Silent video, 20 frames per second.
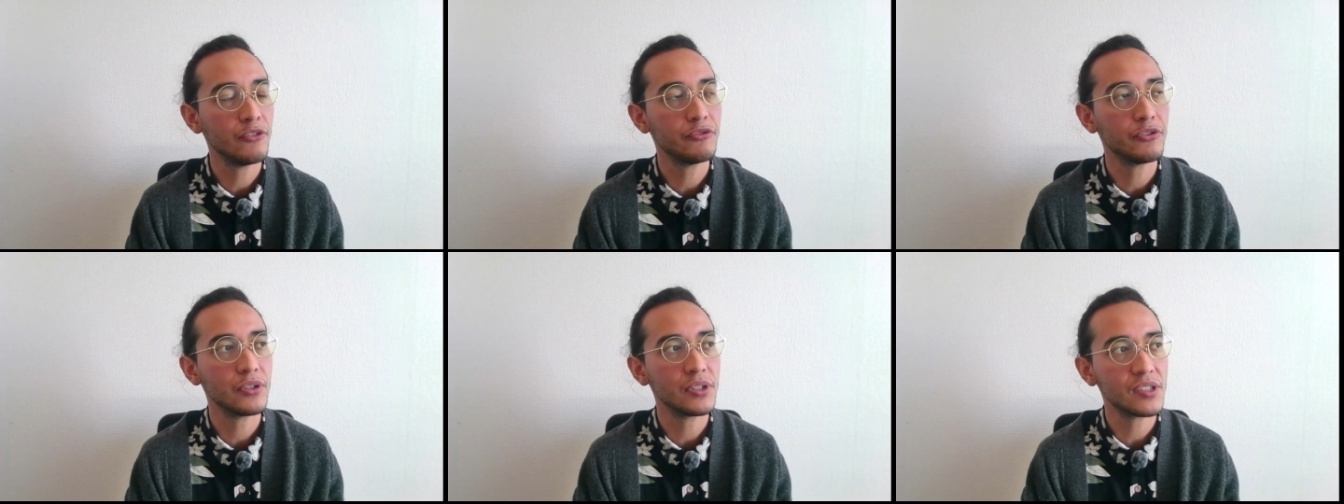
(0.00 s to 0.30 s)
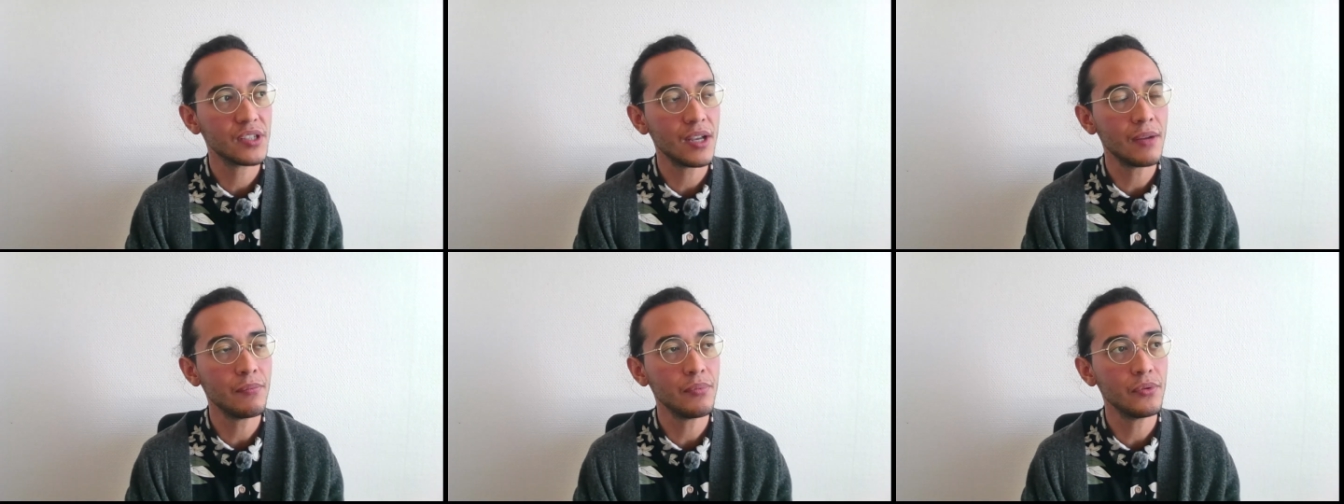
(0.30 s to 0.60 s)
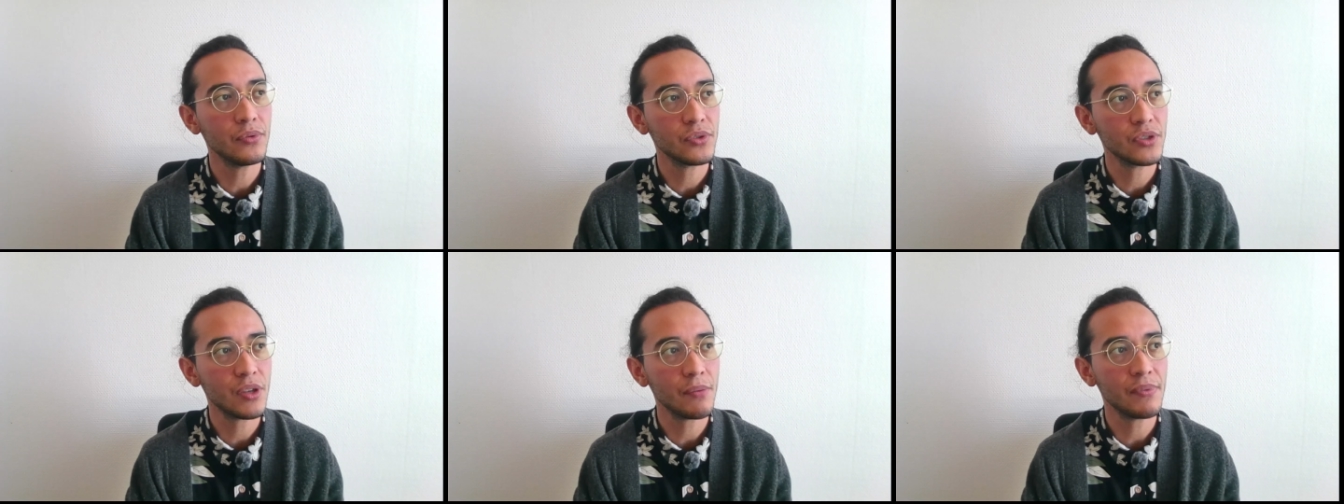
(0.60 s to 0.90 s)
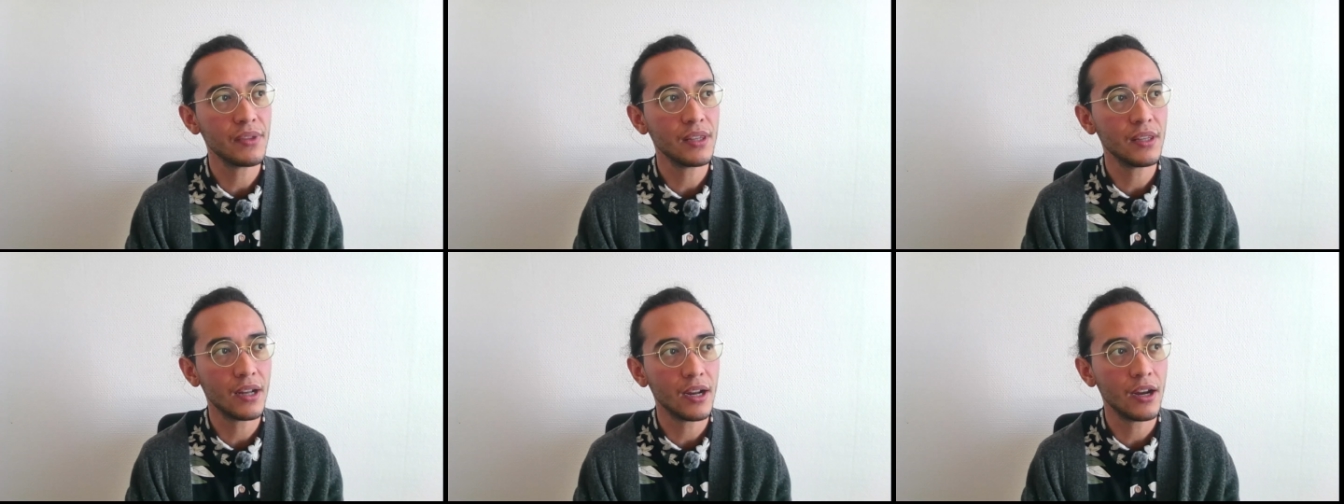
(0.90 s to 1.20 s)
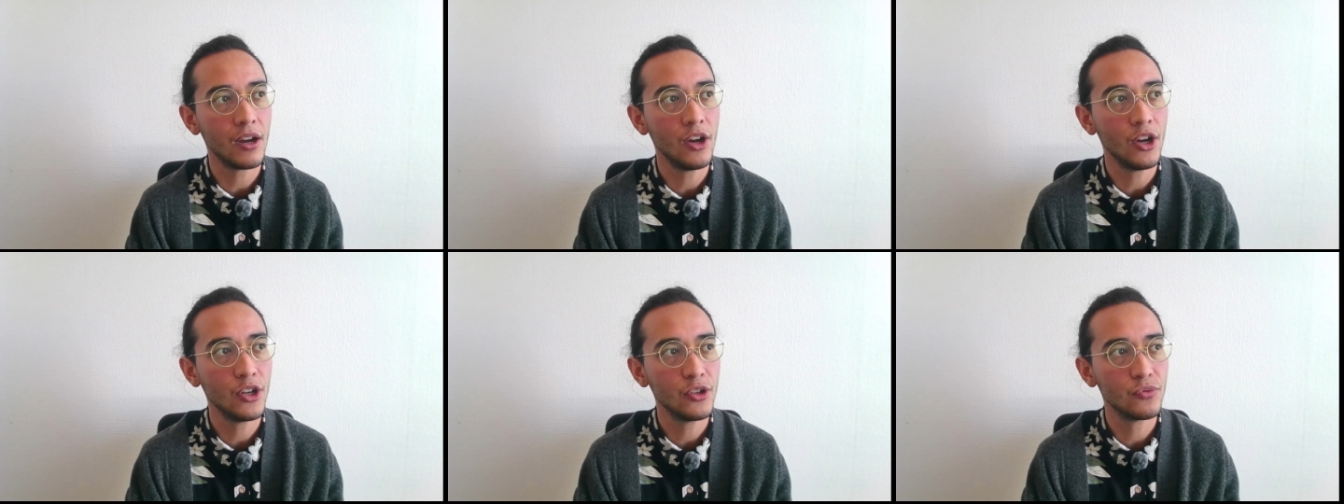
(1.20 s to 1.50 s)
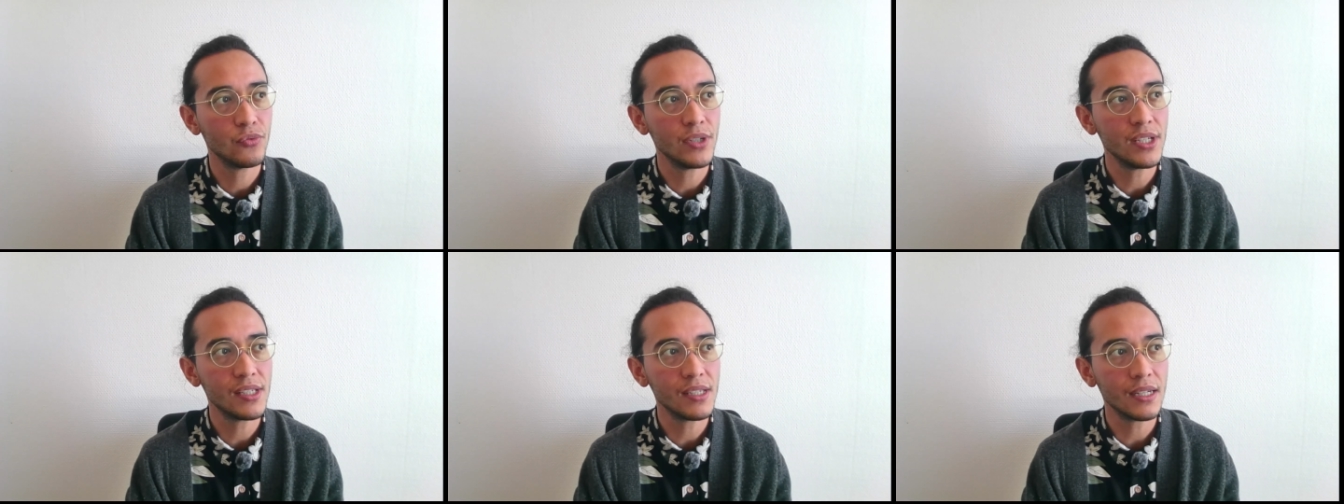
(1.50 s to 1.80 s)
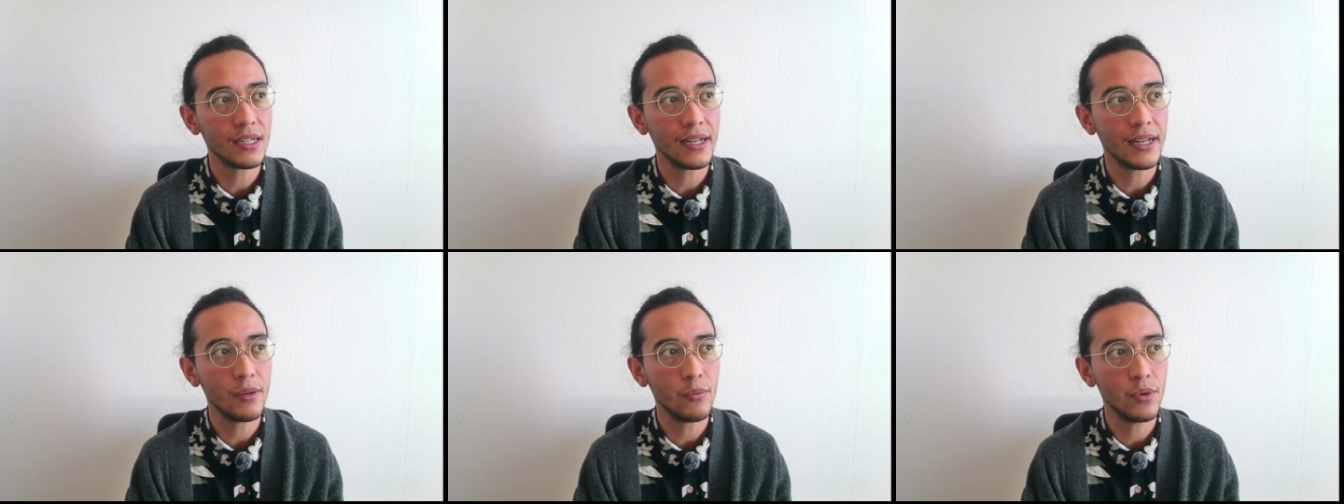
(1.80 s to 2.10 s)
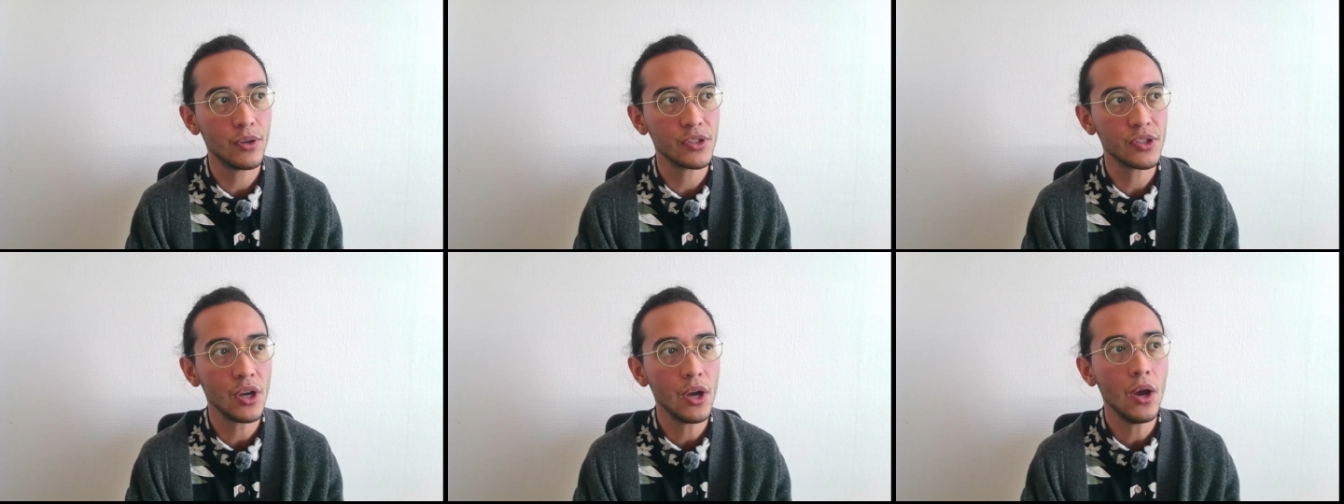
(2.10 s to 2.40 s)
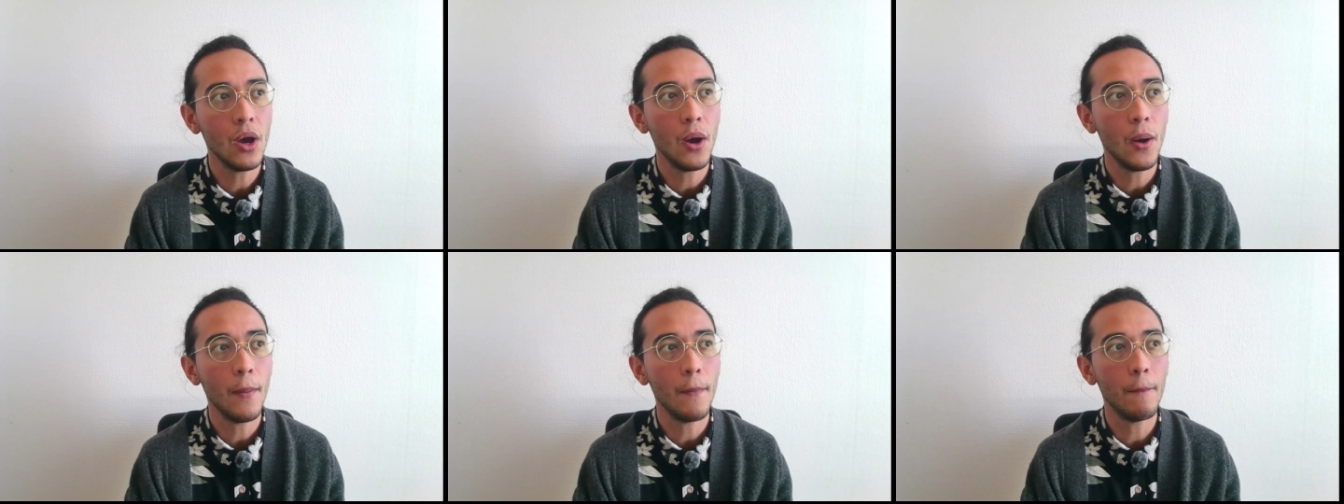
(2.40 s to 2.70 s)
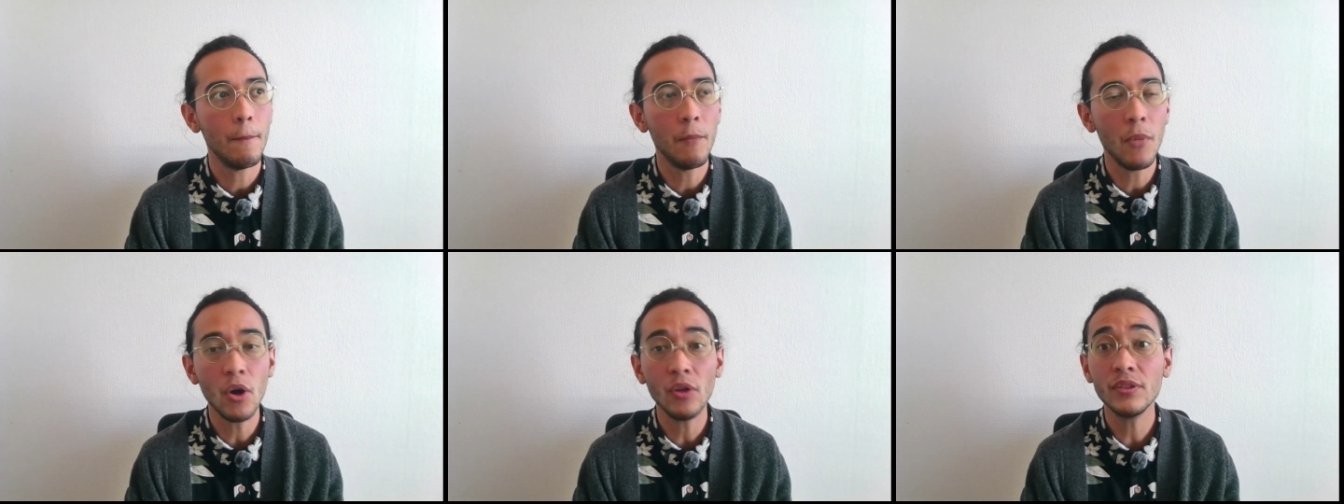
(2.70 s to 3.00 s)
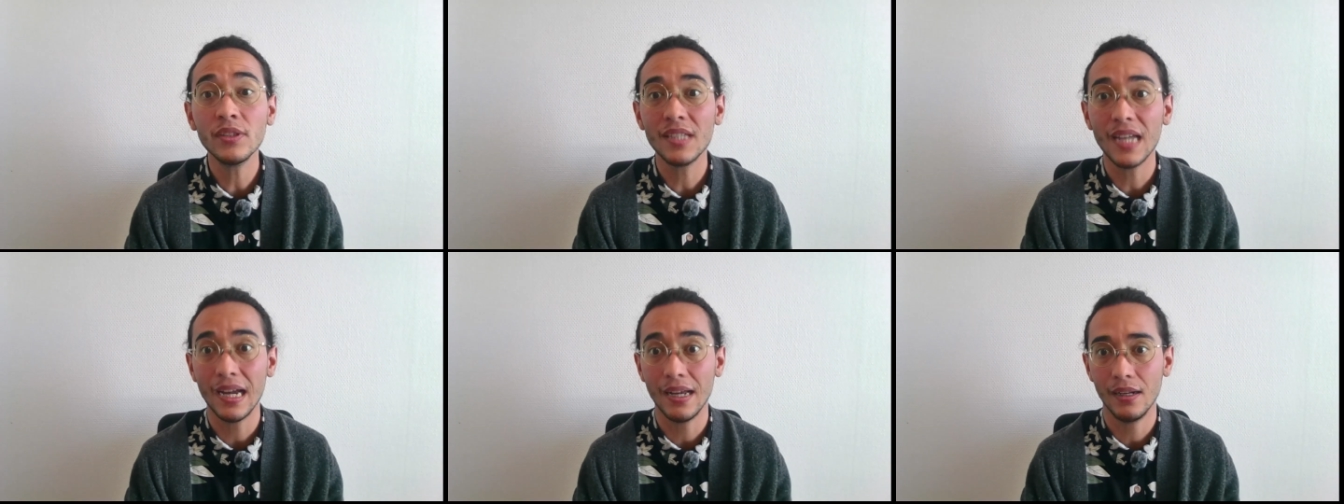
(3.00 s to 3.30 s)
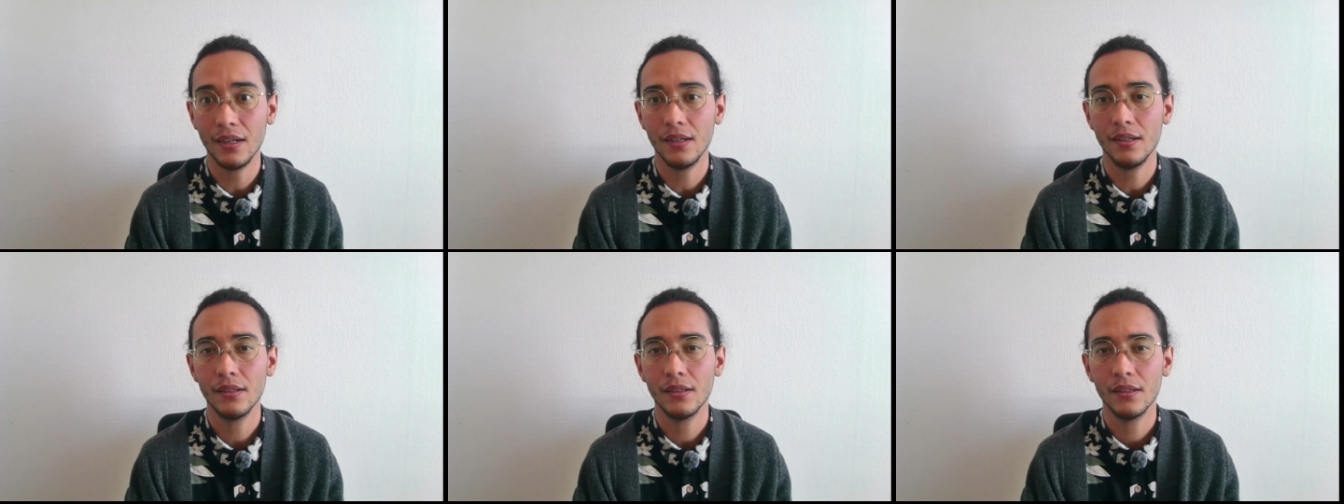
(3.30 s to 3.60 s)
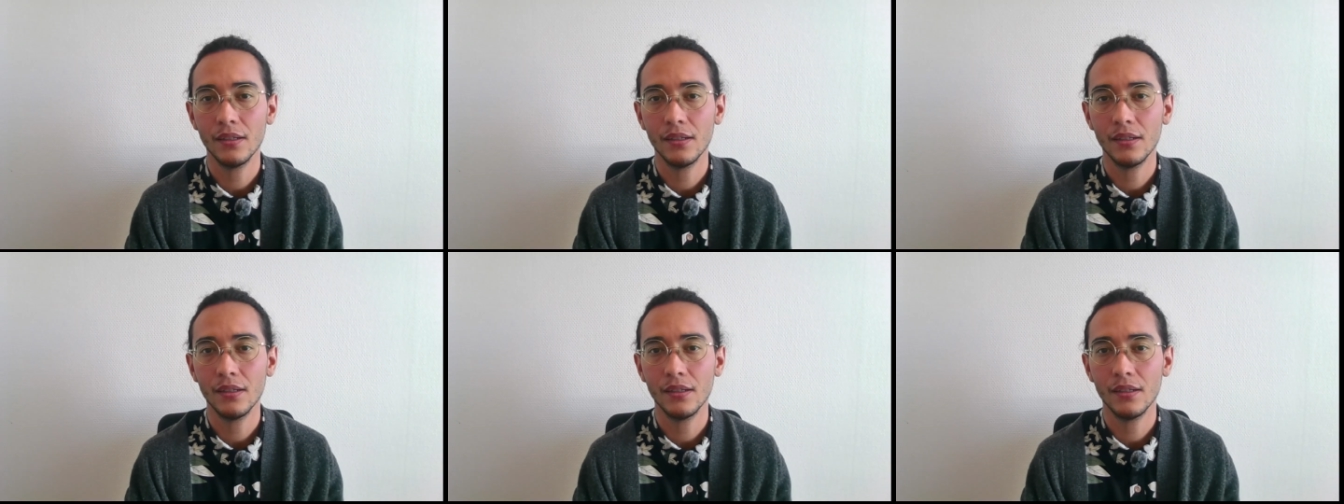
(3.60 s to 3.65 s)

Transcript: For example, something that I heard recently was mental